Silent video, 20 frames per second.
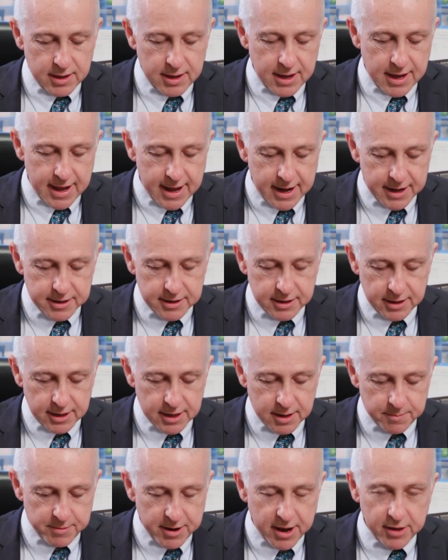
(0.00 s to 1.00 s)
And
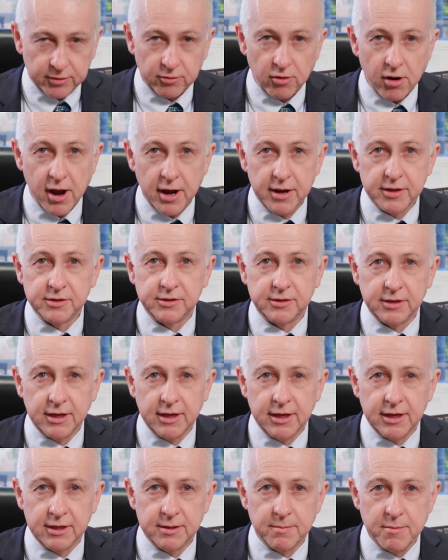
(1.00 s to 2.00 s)
hip arthritis,
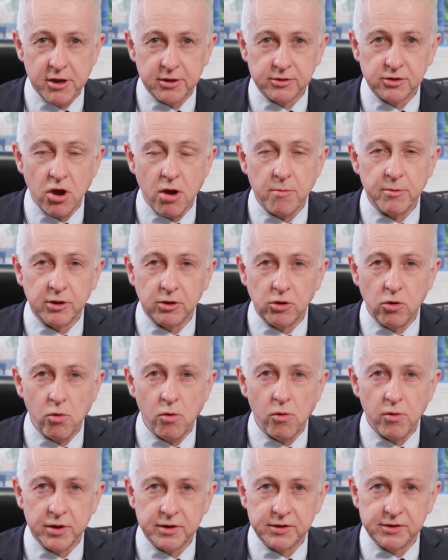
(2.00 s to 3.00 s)
the most common
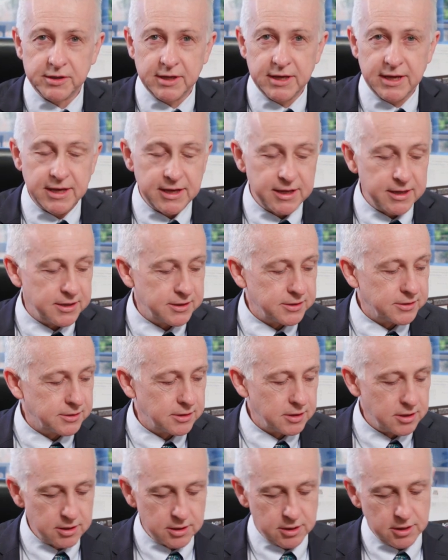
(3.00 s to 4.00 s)
cause is
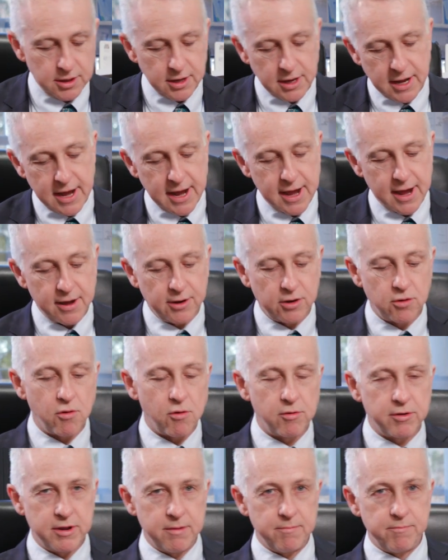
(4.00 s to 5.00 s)

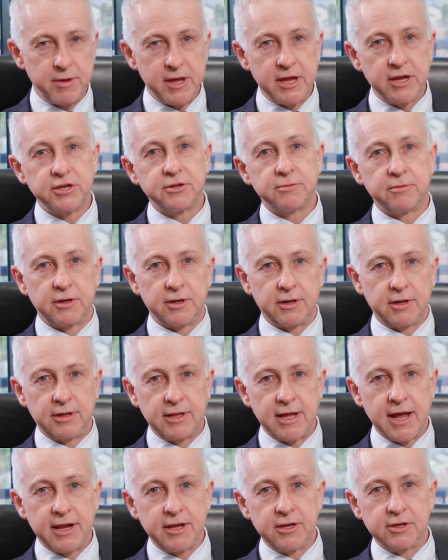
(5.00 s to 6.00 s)
called impingement, and
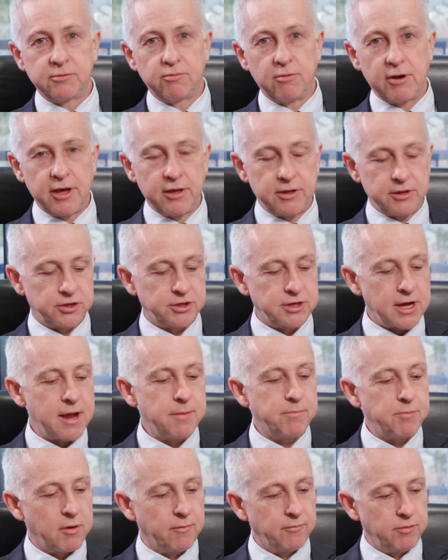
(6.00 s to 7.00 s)
that is where the
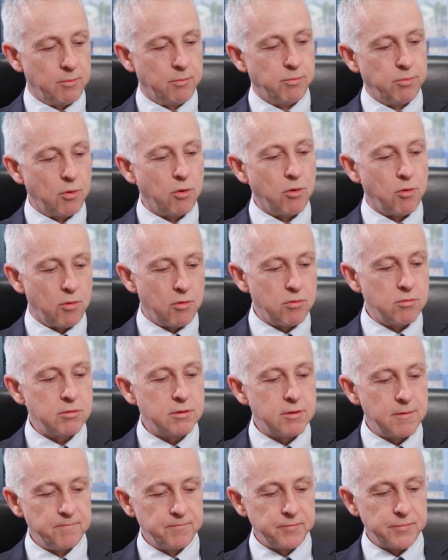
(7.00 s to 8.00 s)
shape of the
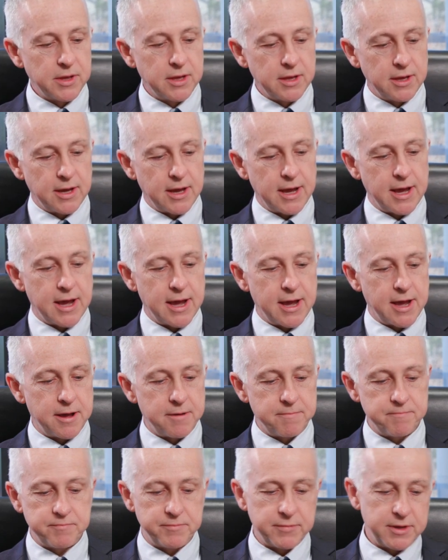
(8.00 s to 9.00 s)
ball
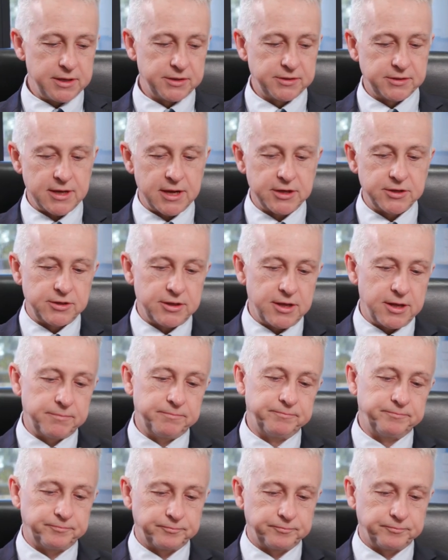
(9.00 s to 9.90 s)
is such that